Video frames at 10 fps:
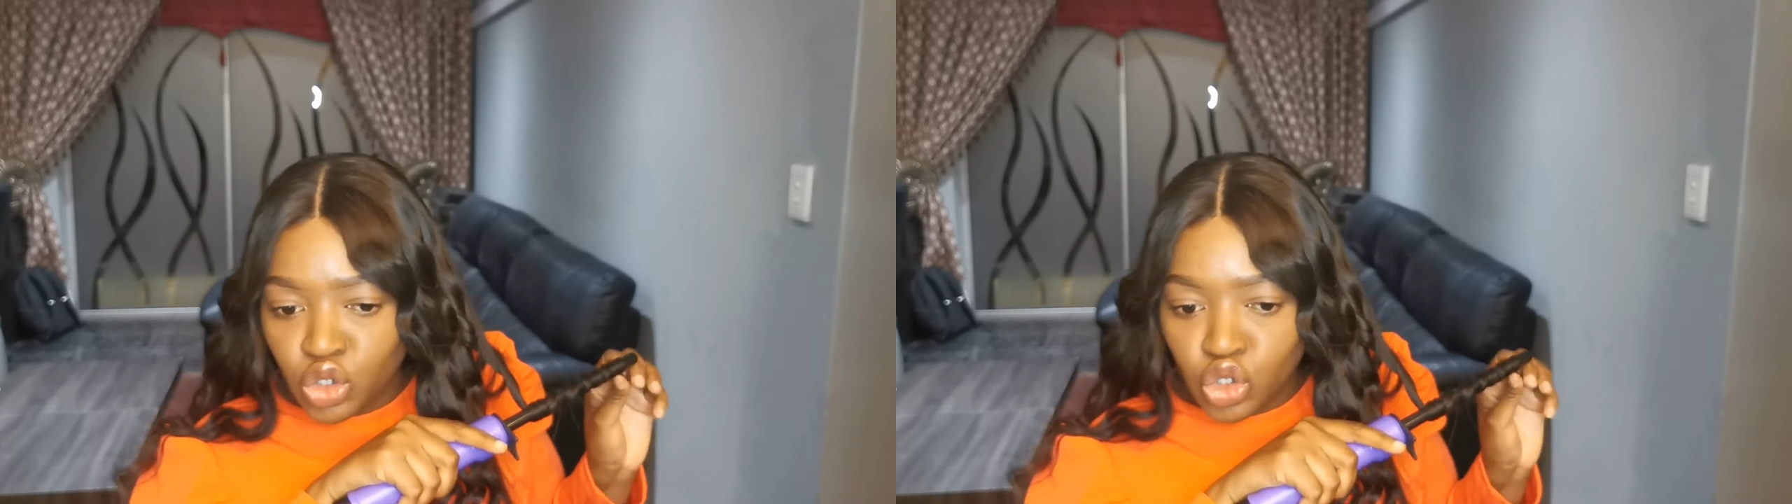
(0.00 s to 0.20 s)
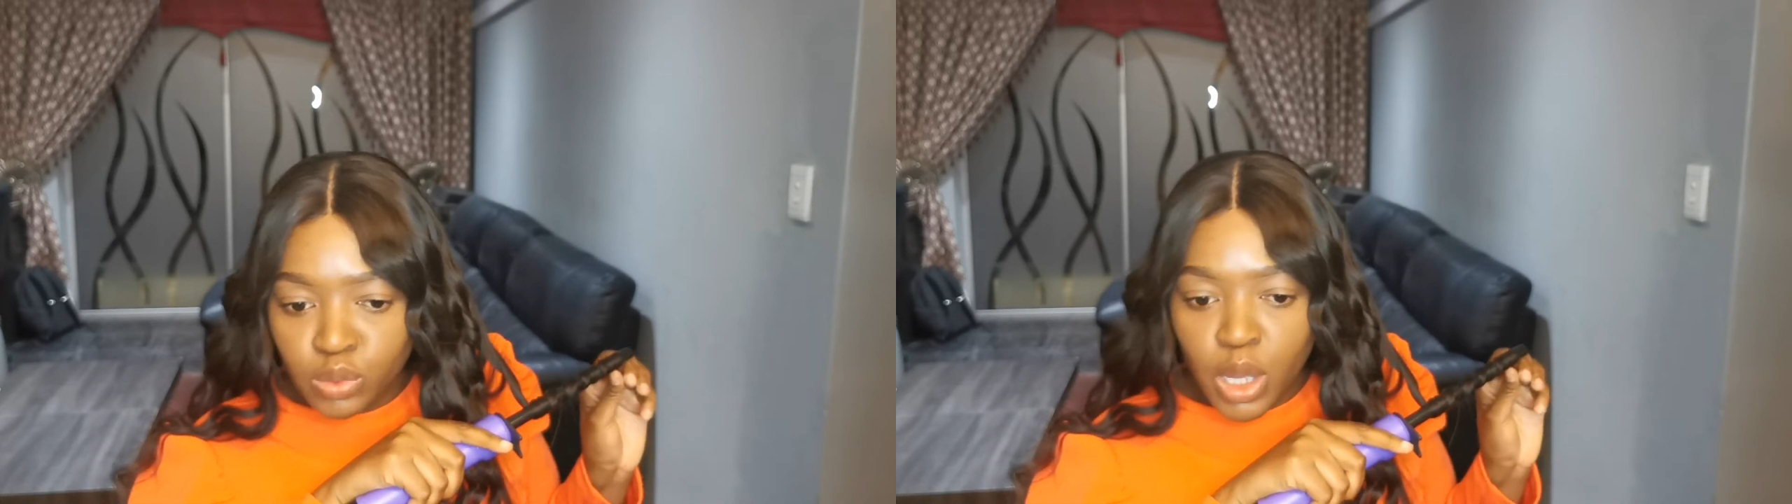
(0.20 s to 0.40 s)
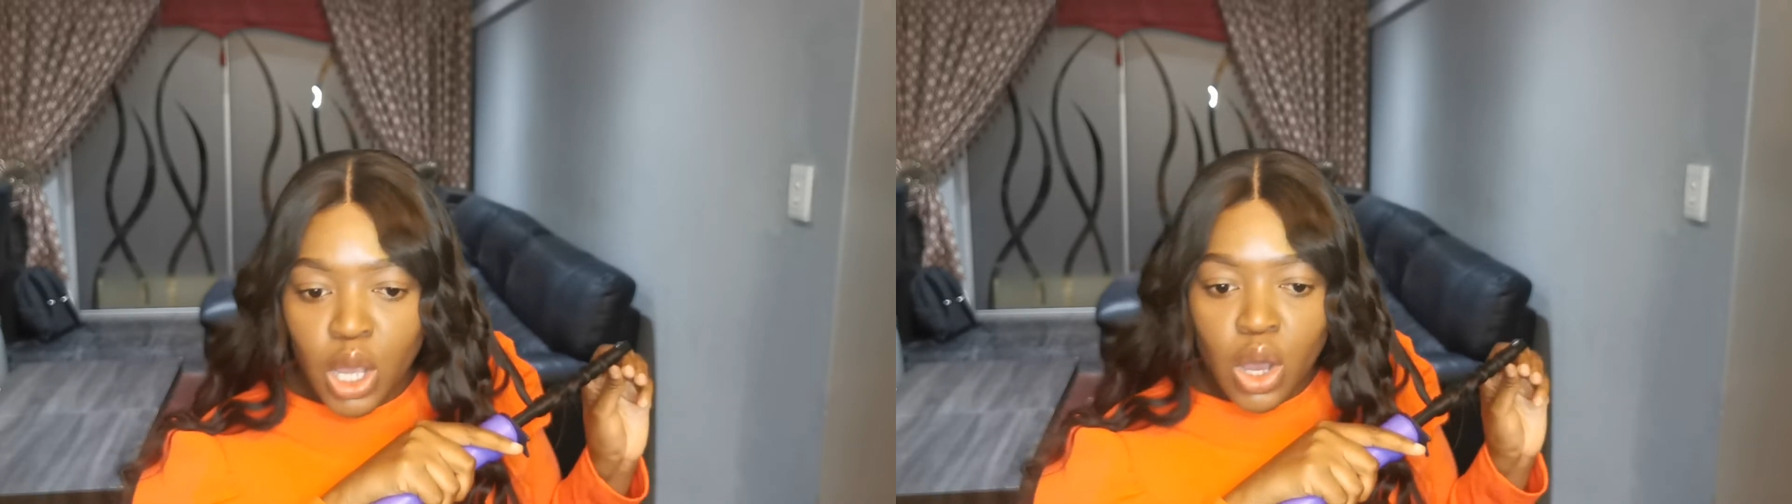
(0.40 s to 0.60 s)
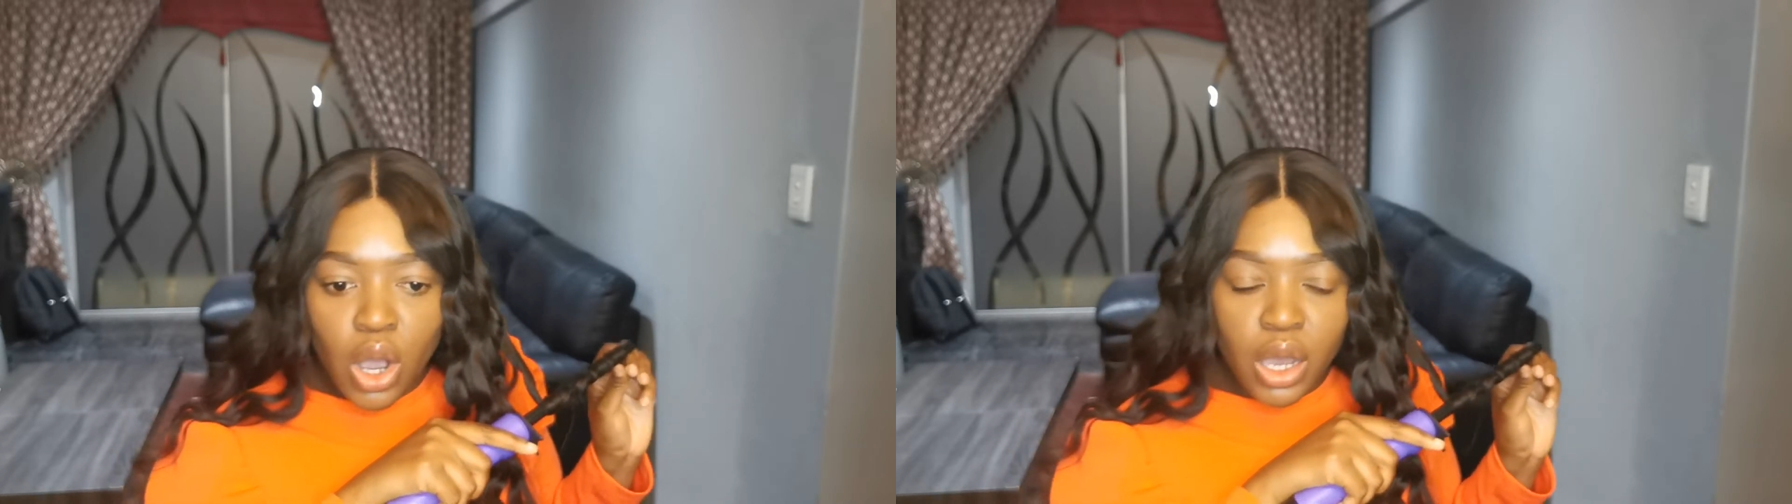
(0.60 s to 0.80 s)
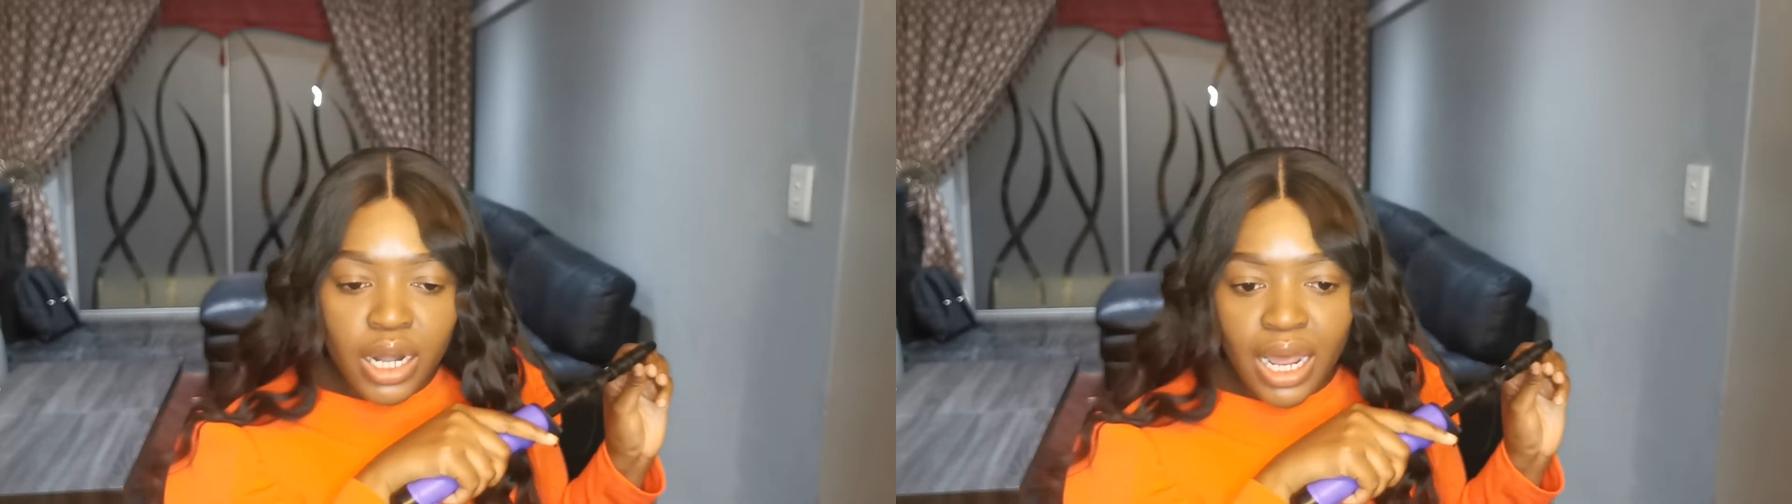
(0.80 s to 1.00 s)
YouTube
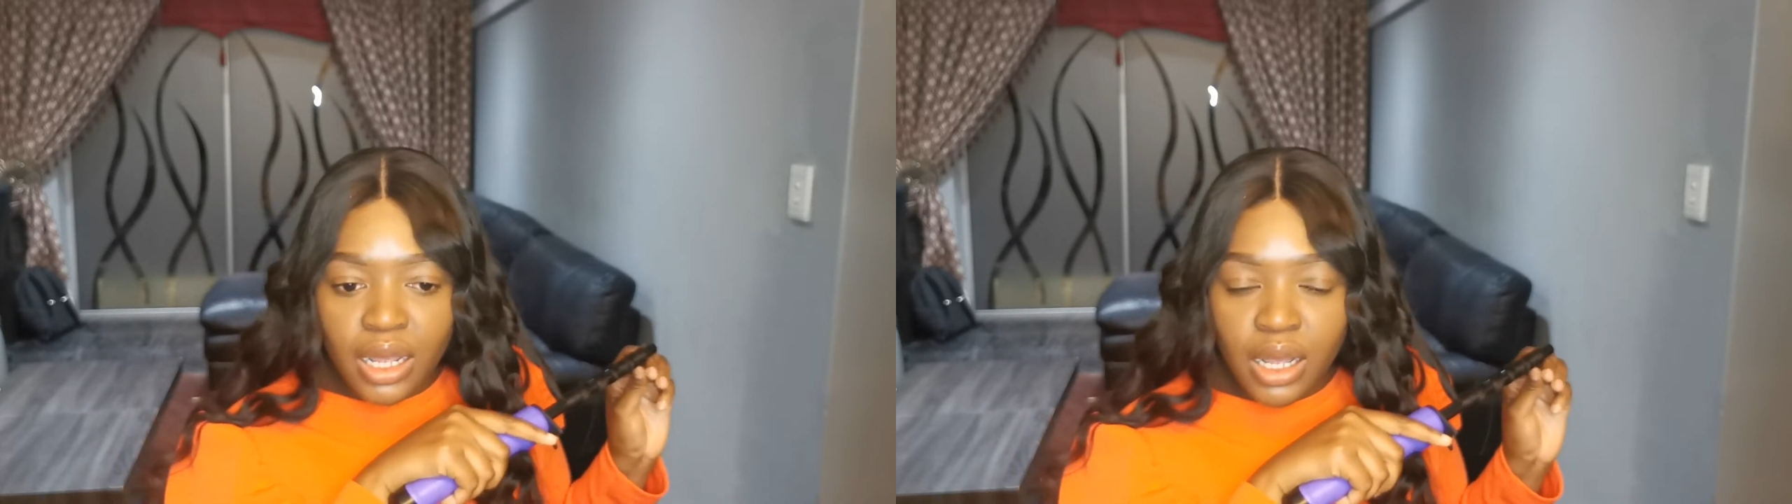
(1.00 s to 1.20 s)
on